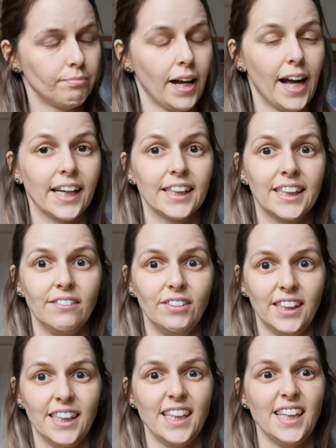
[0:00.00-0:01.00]

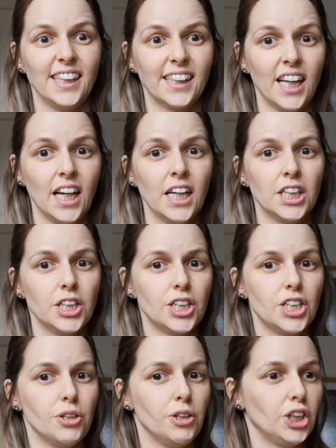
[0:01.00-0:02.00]
activities
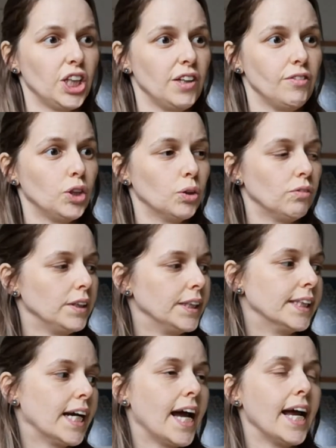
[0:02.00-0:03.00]
to achieve during the
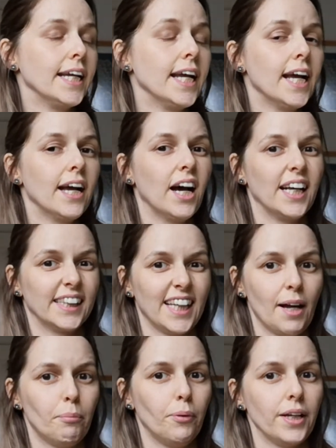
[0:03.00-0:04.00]
day at
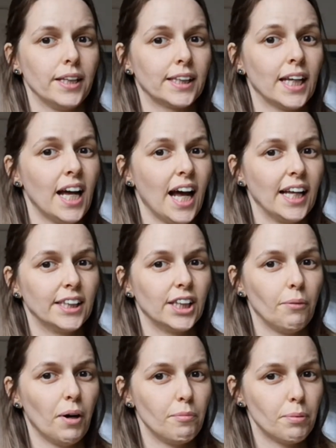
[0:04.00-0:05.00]
set points. And so
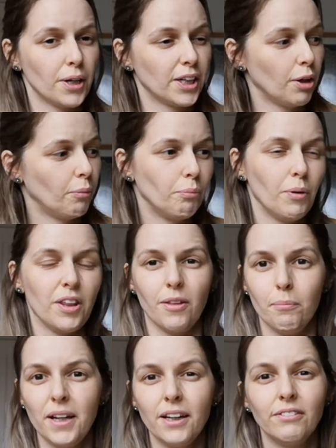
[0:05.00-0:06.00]
I've broken it up with the
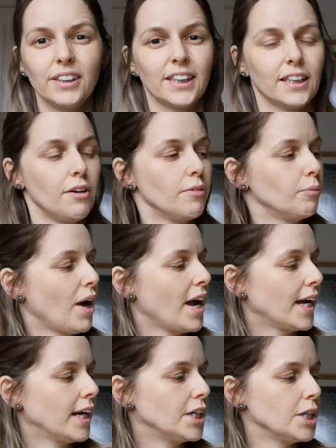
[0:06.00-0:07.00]
meals. So we're
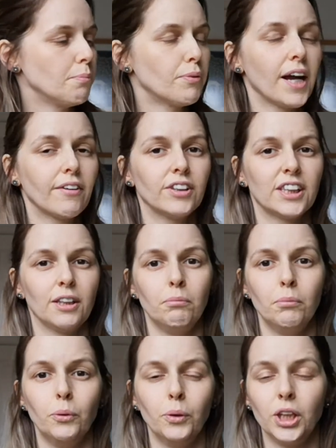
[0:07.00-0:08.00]
going to do breakfast and
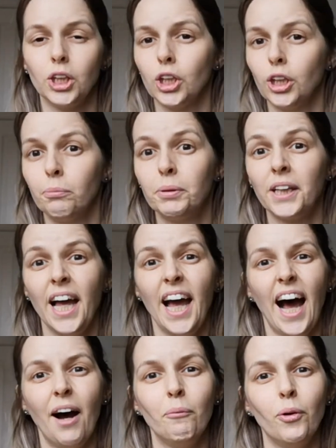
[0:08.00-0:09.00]
morning jobs,
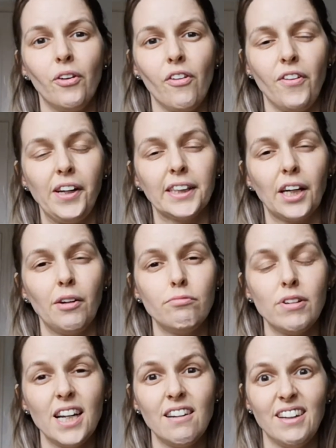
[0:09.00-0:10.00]
and one of the things I'm
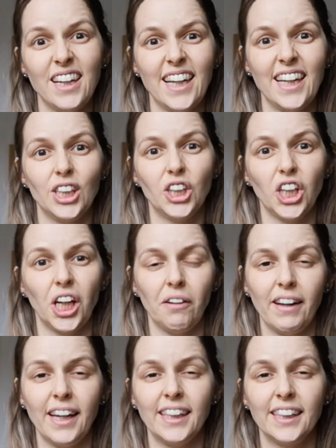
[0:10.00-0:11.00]
really keen to do
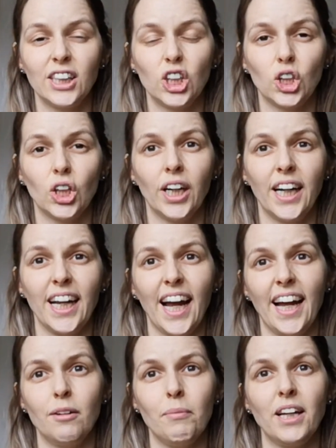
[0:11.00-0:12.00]
is to try
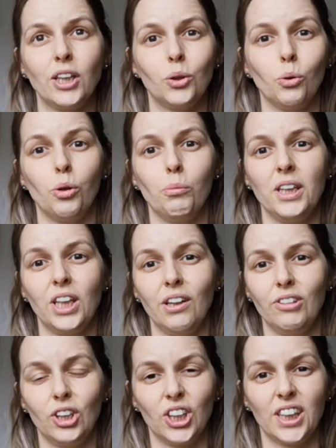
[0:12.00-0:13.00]
and make sure that we don't
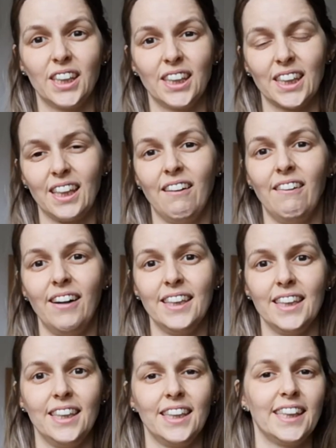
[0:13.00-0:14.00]
just slide
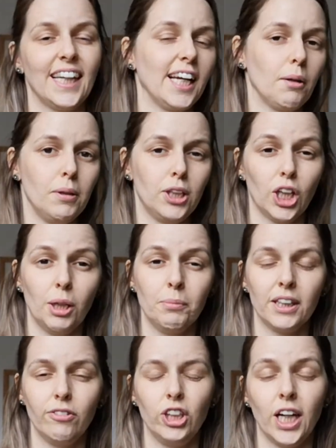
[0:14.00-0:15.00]
into staying in pyjamas
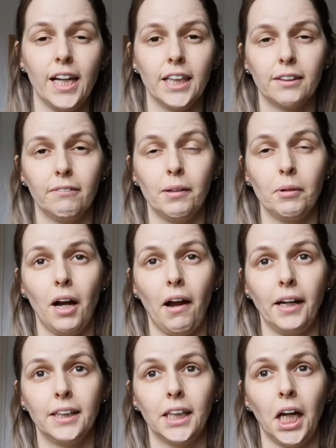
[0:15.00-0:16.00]
every day. So I'm
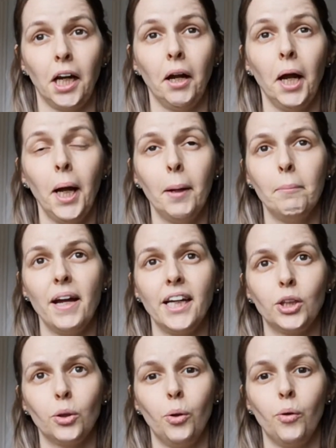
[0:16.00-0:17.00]
going to make
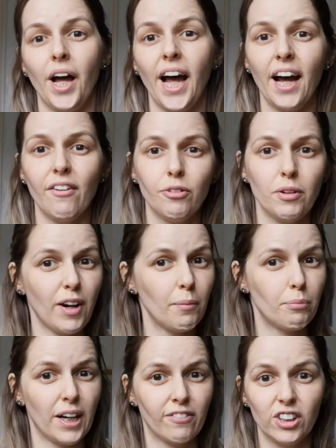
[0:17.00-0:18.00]
sure that after we've had
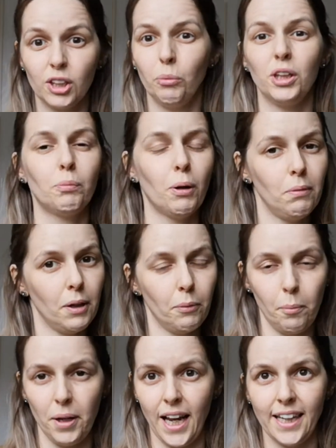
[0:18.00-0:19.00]
breakfast, which probably will
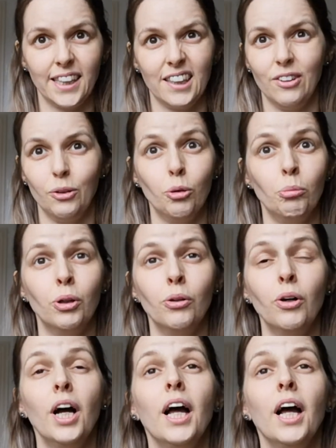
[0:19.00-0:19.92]
be later than normal,